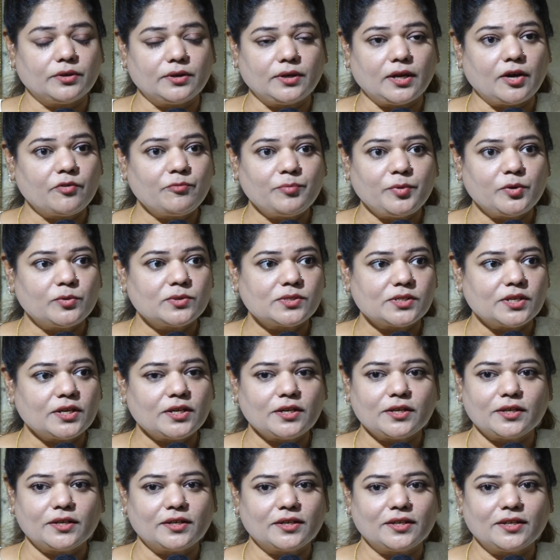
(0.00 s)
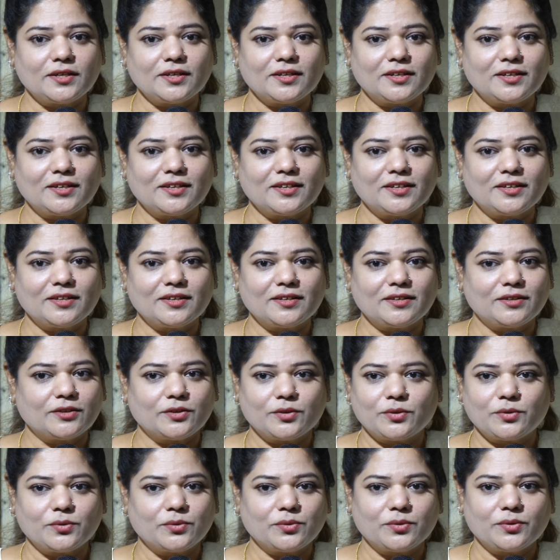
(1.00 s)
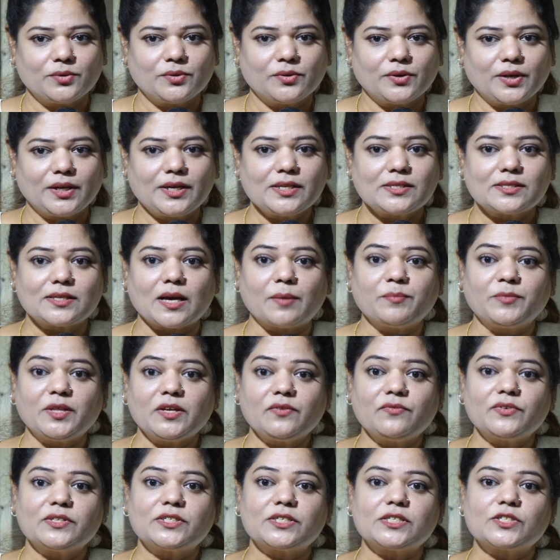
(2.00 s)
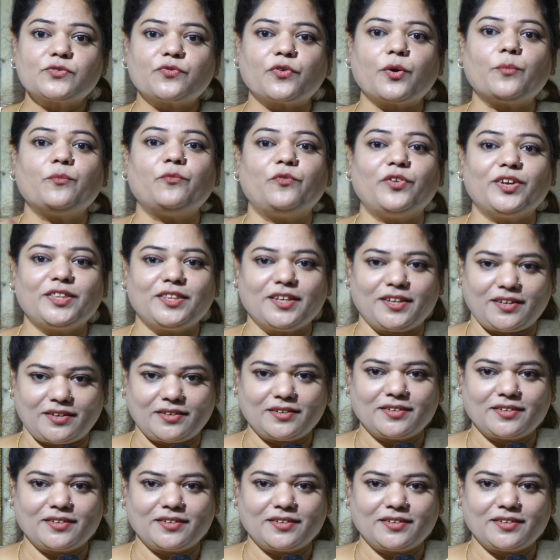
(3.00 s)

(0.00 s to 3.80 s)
love music? It is something which is from within,